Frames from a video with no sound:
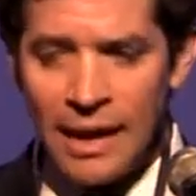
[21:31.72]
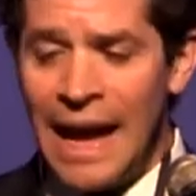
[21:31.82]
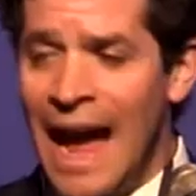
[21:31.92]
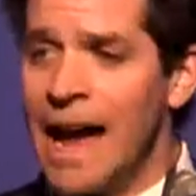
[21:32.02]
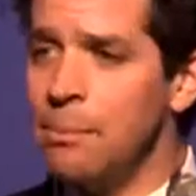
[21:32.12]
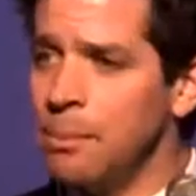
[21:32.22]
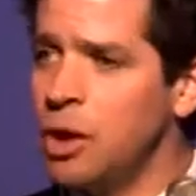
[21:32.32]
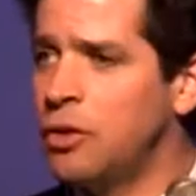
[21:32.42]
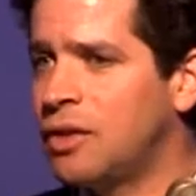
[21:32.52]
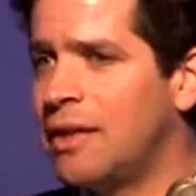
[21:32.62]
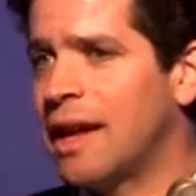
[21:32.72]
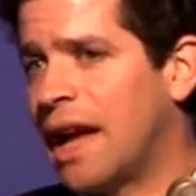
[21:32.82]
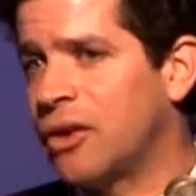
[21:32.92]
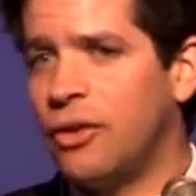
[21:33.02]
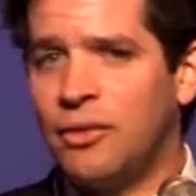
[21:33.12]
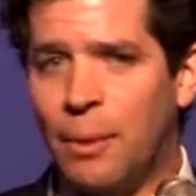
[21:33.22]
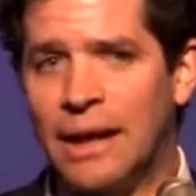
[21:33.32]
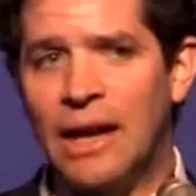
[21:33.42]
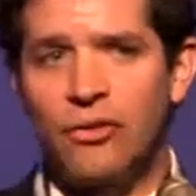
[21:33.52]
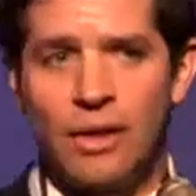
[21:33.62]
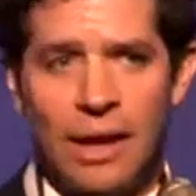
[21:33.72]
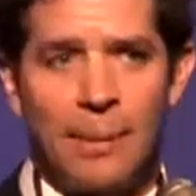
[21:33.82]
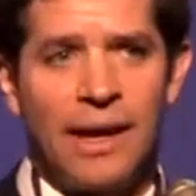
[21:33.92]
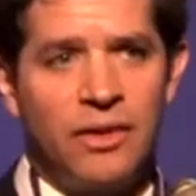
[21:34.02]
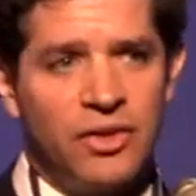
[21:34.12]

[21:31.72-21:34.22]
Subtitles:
And you see the countries bilaterally are making